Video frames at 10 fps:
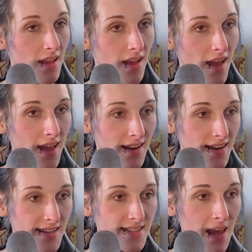And
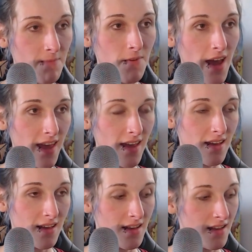in the same way,
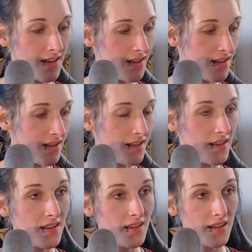
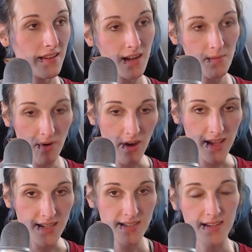little
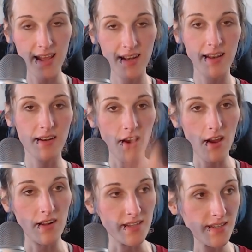boys and little
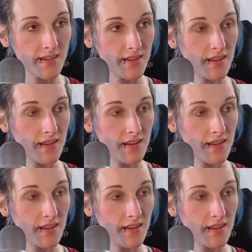girls,